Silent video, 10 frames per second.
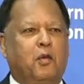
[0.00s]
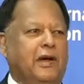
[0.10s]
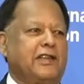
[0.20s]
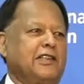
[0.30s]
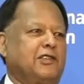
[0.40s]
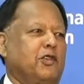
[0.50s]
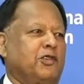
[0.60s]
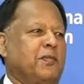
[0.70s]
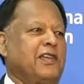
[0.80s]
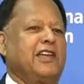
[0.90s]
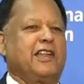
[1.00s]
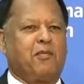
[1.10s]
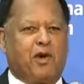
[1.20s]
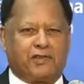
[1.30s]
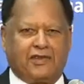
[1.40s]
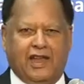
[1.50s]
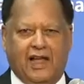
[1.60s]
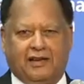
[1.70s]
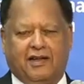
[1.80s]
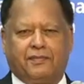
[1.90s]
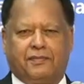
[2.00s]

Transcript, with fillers: What is so special about Sri Lanka?